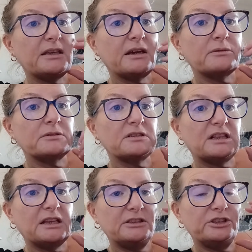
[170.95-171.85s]
I was
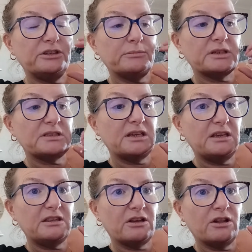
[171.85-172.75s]
clenching my
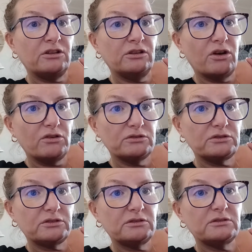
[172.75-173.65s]
teeth a lot,
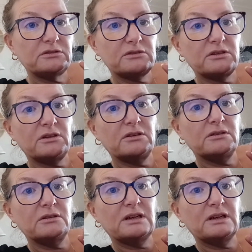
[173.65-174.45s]
so